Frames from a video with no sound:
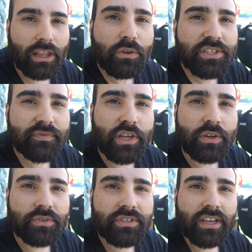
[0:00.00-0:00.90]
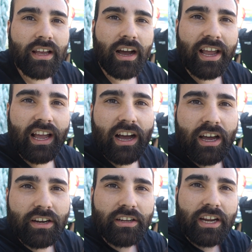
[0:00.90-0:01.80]
Loads of news. I
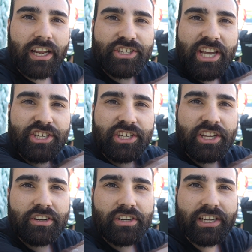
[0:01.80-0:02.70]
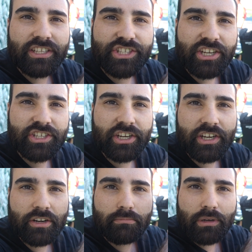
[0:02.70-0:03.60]
got an injection here, an injection
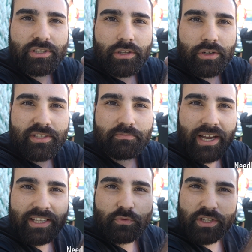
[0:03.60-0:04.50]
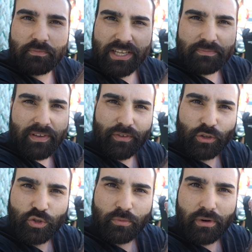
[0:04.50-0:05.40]
here, bunch load of spikes which makes me
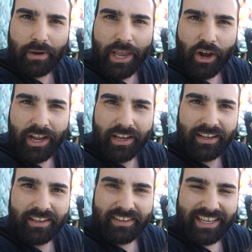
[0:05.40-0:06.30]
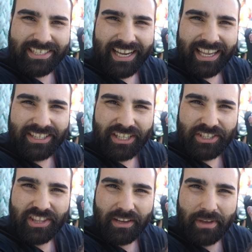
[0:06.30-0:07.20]
feel super bionic because I can
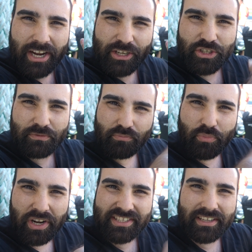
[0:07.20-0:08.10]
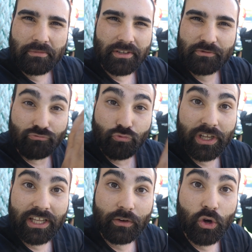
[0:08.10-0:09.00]
touch them and I should press them. It's
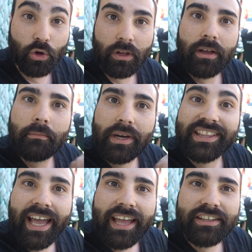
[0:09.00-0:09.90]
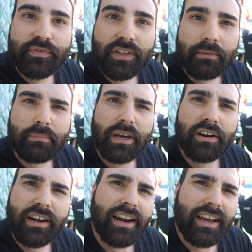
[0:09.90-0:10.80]
really cool, but the hand is feeling
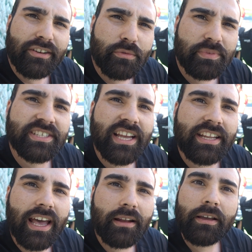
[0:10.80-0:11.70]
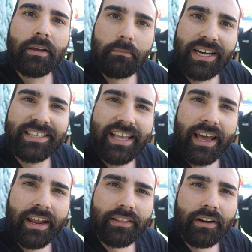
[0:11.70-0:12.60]
better, not 100% yet, but it's
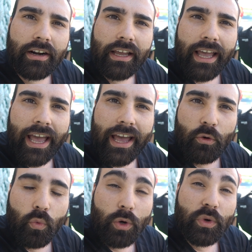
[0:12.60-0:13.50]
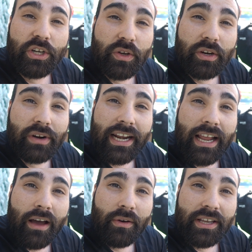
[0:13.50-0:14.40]
getting there. And what we're doing right
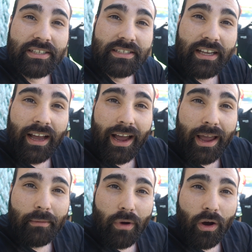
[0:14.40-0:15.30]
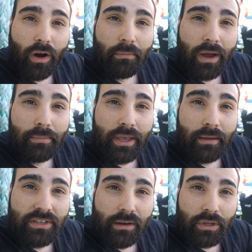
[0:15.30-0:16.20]
now is I'm on my
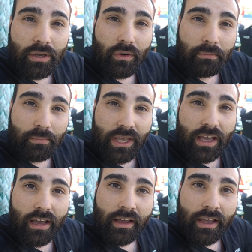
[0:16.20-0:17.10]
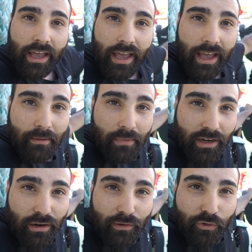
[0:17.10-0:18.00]
BMW on Bia and my
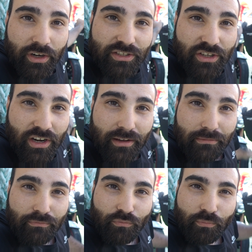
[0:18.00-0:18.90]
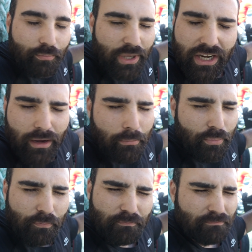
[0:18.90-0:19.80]
girlfriend is on a beat up
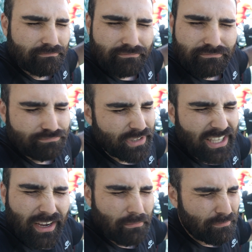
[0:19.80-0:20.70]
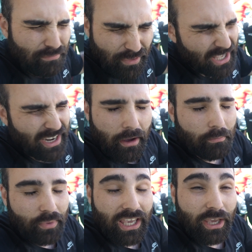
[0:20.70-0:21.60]
beat up, beat up
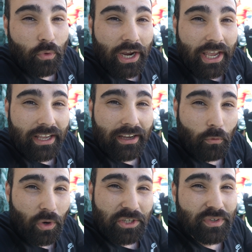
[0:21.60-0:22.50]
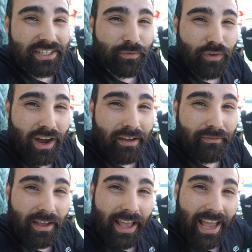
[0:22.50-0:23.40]
Kiwi, 125,
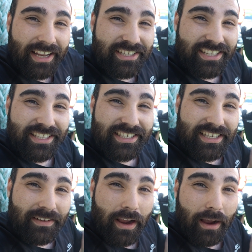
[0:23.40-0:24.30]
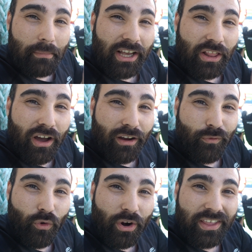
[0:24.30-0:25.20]
and she's coming along
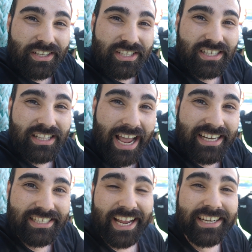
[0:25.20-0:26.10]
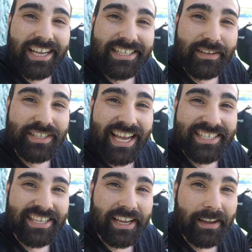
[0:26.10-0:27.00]
for this next 10 days of
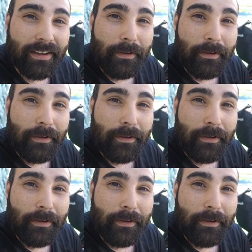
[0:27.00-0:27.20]
testing.